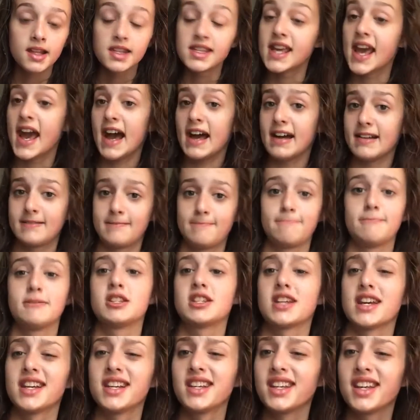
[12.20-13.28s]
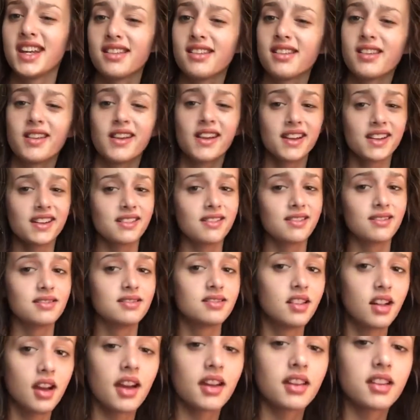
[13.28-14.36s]
yeah, I'm shiny. I look like,
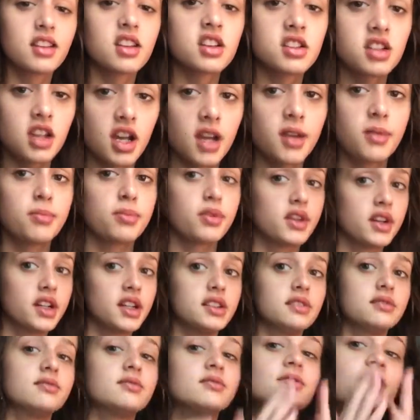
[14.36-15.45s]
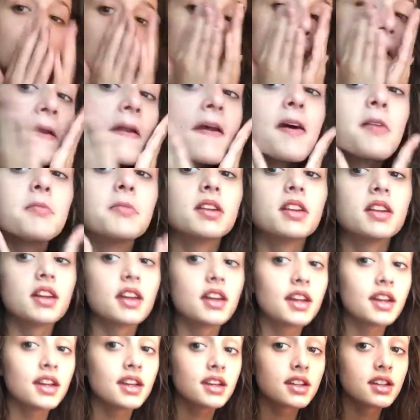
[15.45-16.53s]
like a shine bright. Look at that one.
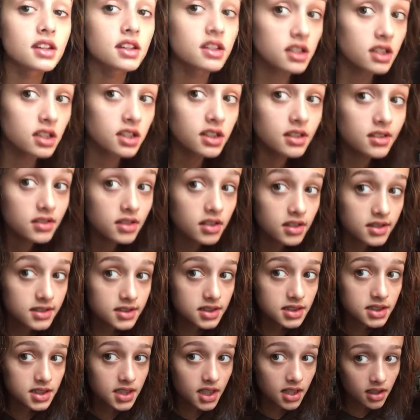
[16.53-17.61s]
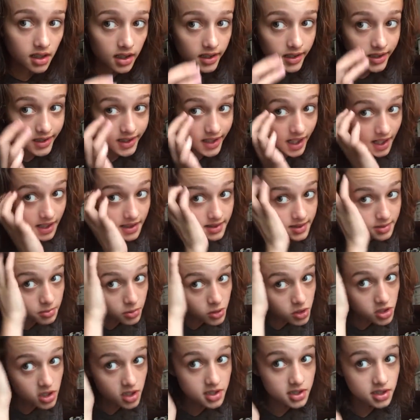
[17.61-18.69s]
And as you can tell, I already got some
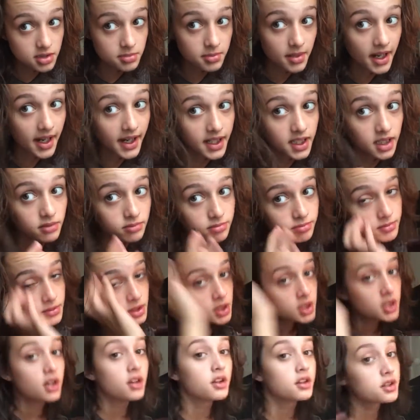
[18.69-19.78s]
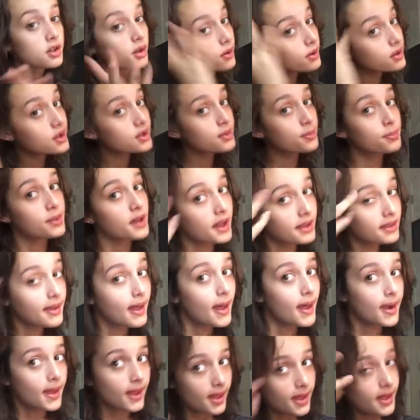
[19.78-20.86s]
moisturizer in my hair. So I'll just blend
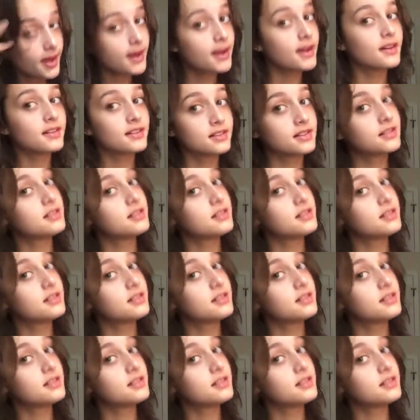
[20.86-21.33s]
that in,